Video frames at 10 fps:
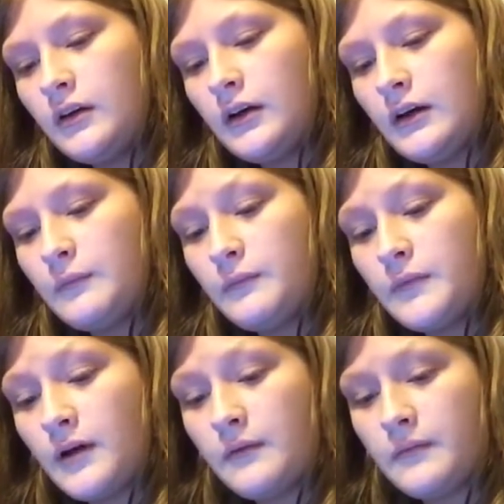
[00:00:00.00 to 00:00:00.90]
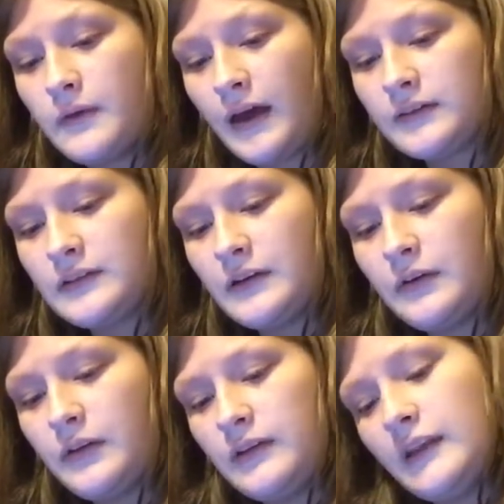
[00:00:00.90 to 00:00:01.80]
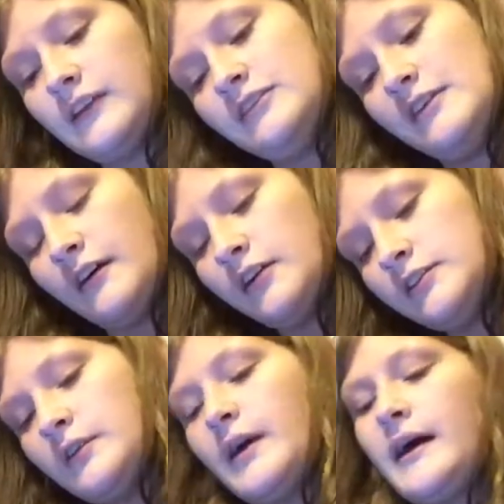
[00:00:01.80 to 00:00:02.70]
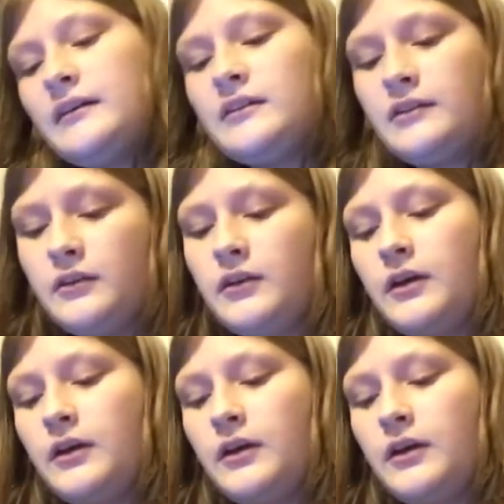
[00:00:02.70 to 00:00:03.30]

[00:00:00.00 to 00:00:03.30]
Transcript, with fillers: Ecto the Dutchie also asks,